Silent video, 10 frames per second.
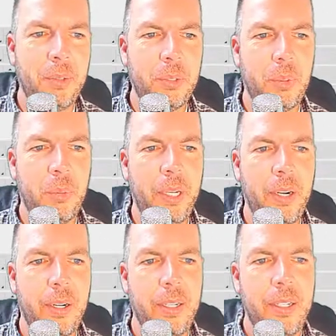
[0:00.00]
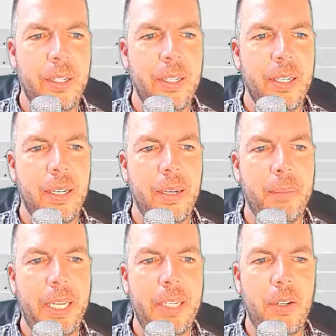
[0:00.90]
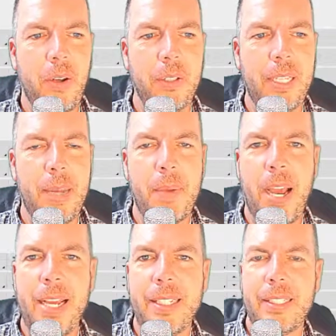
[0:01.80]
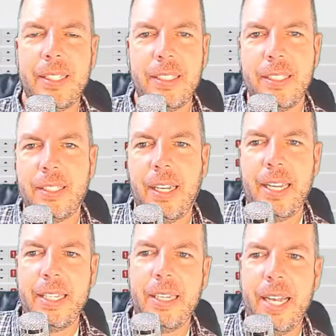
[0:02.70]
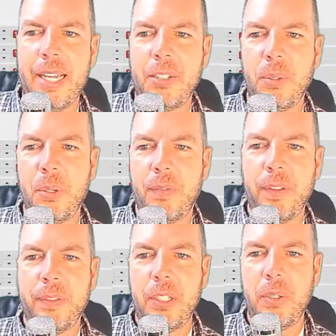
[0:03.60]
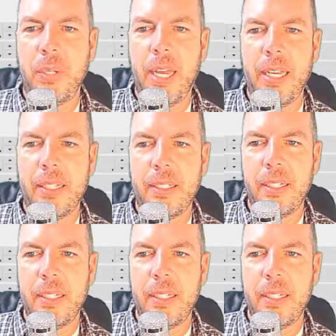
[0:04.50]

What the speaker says: So we are making all-time highs in the last 252 days.